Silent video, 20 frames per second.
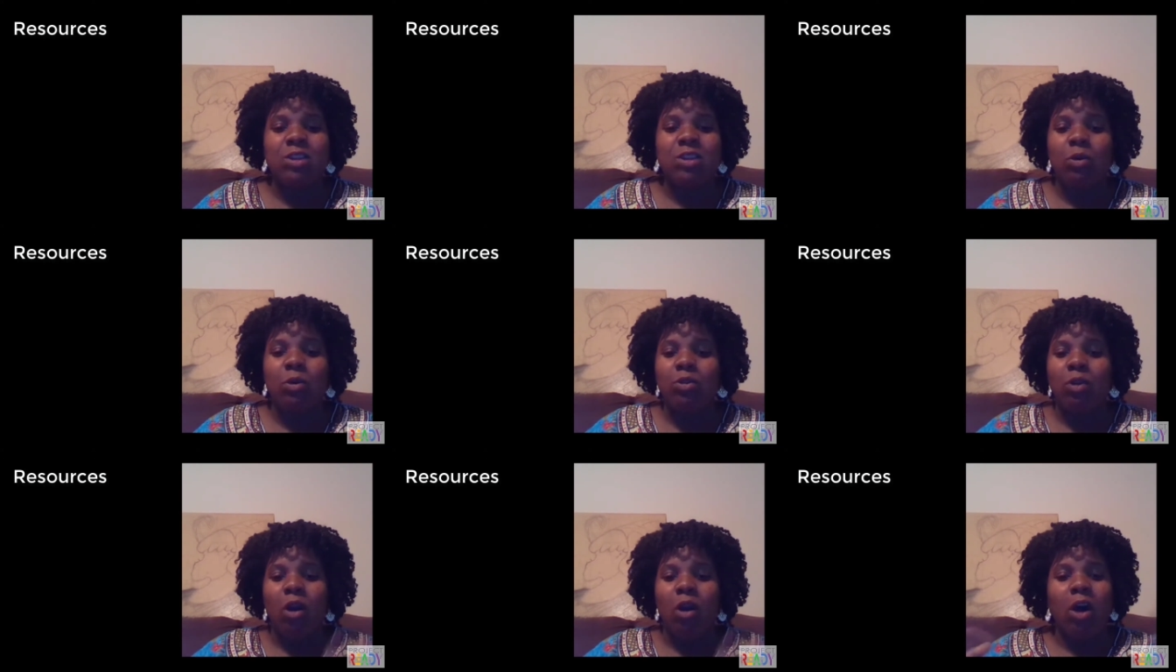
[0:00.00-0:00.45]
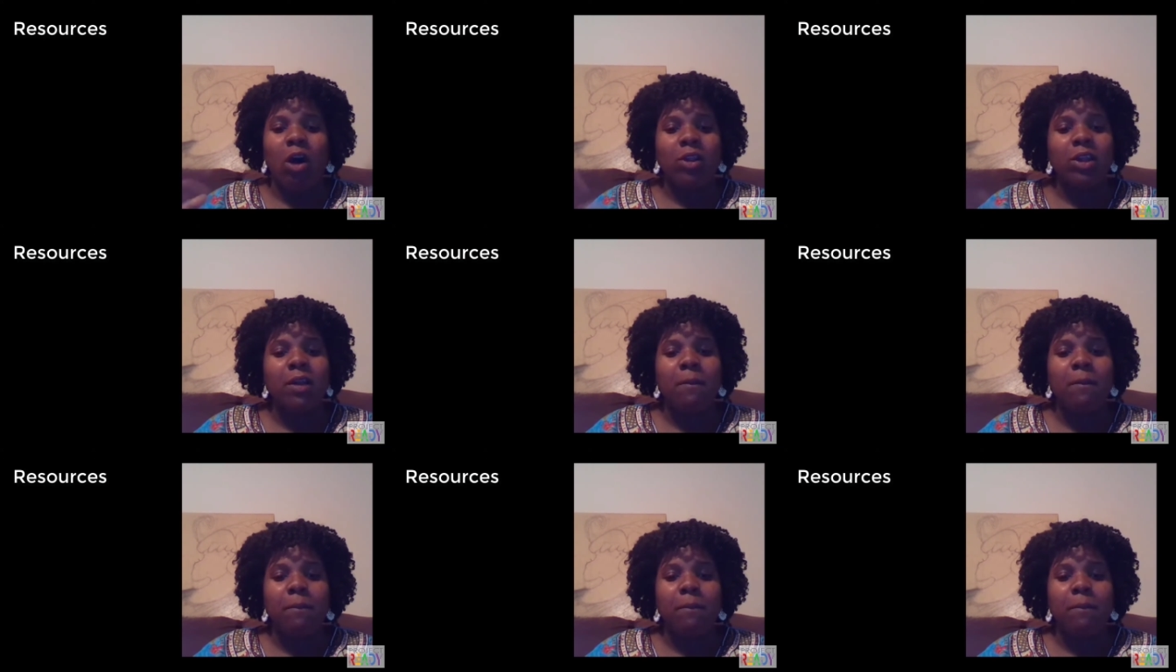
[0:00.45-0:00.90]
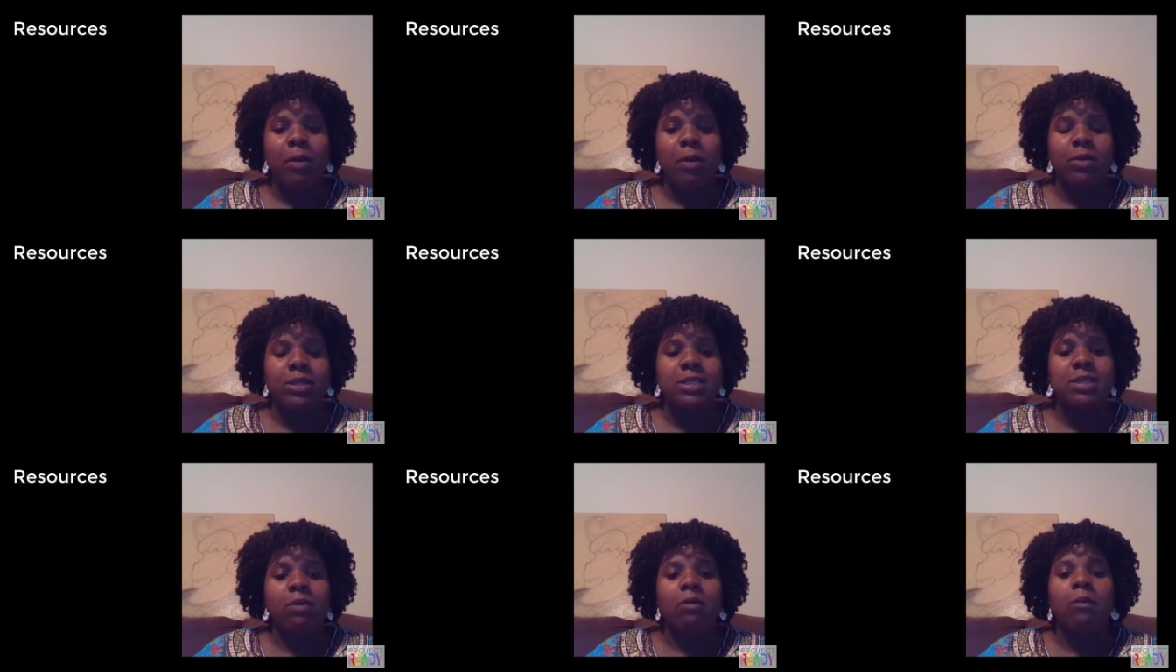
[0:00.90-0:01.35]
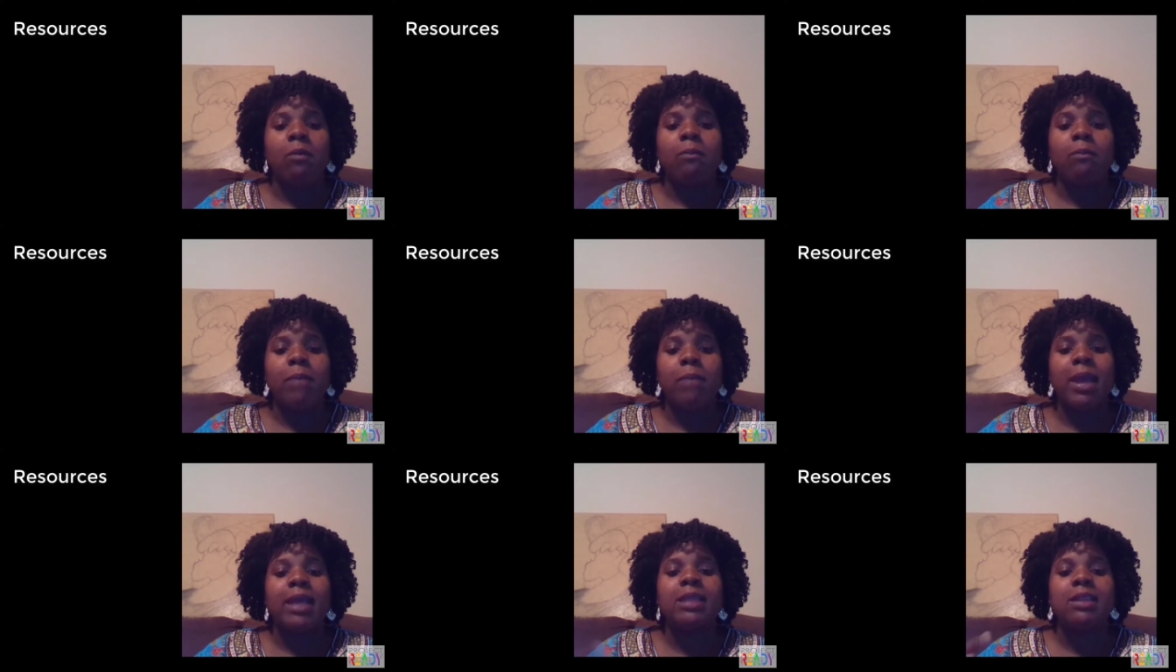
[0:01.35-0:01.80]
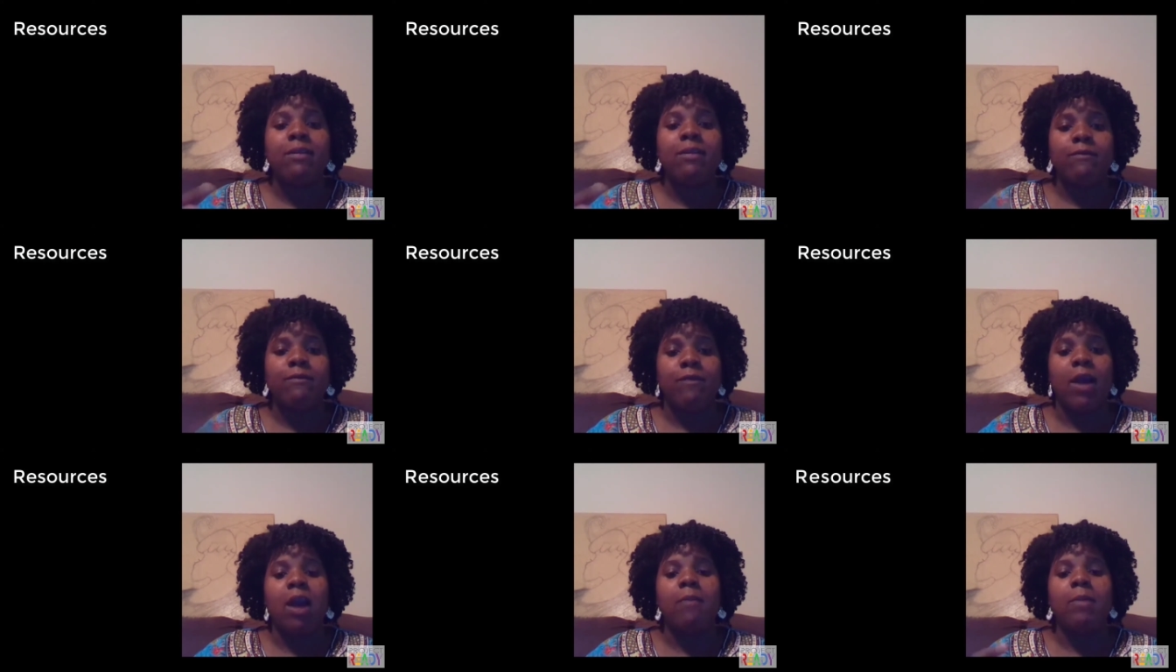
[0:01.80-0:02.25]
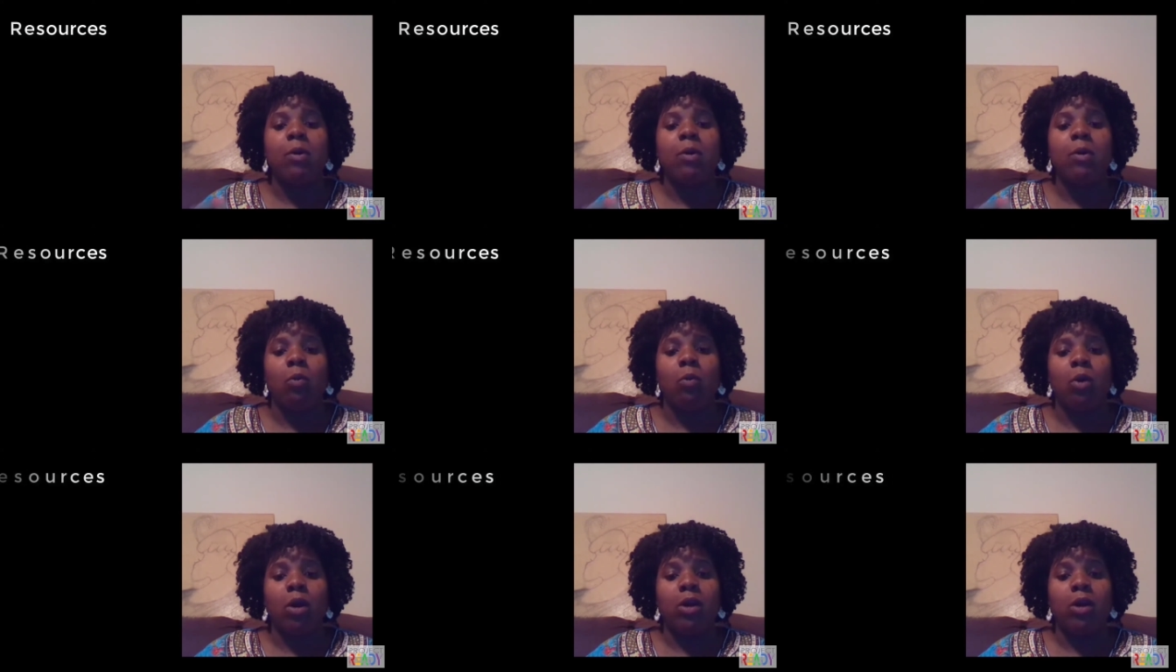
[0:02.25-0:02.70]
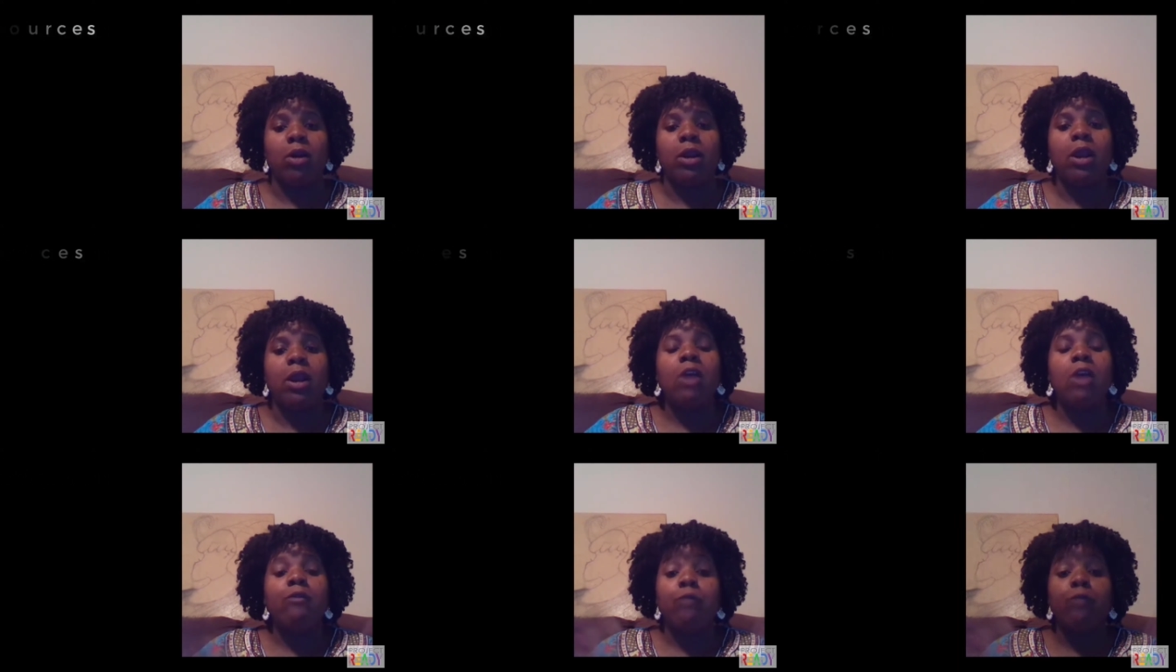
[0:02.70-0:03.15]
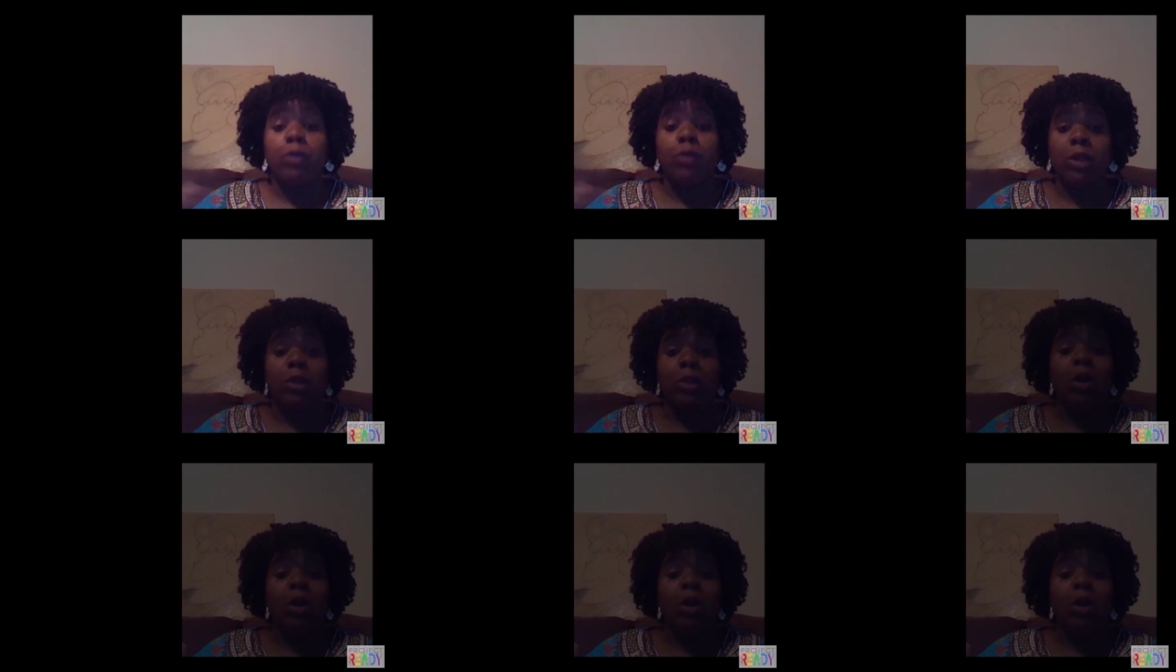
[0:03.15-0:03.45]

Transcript: Those are all the components that will make the environment work for the